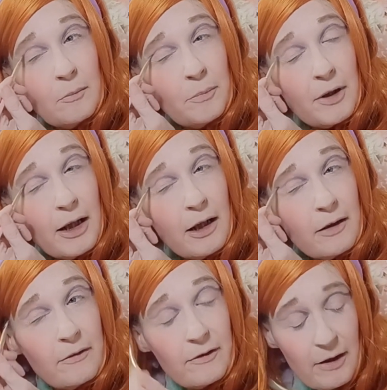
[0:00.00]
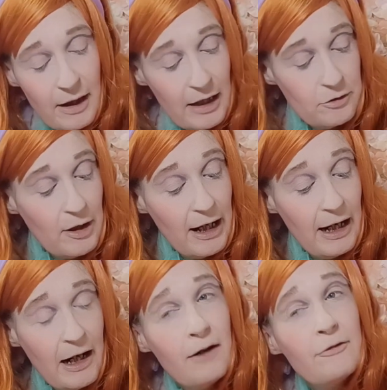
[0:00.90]
brand. I
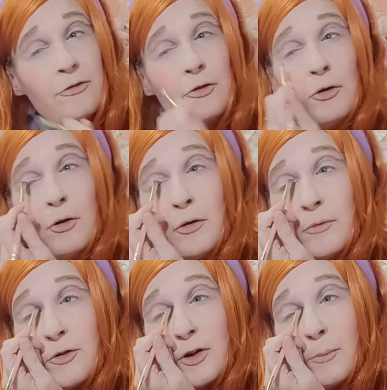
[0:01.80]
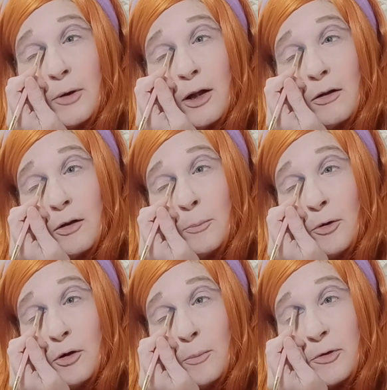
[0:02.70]
have got some
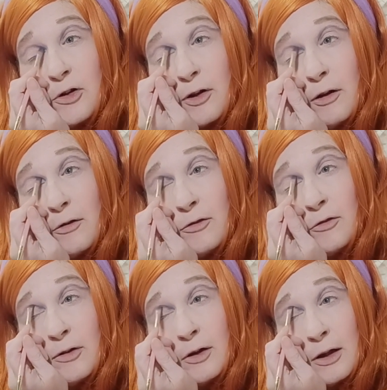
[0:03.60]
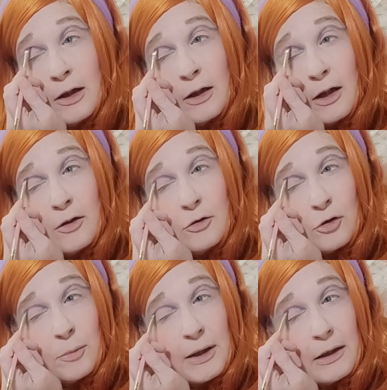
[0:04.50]
Colourpop stuff. I do
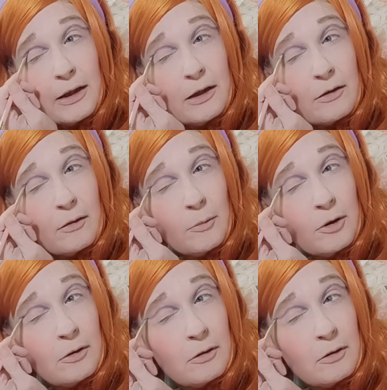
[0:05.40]
quite like them.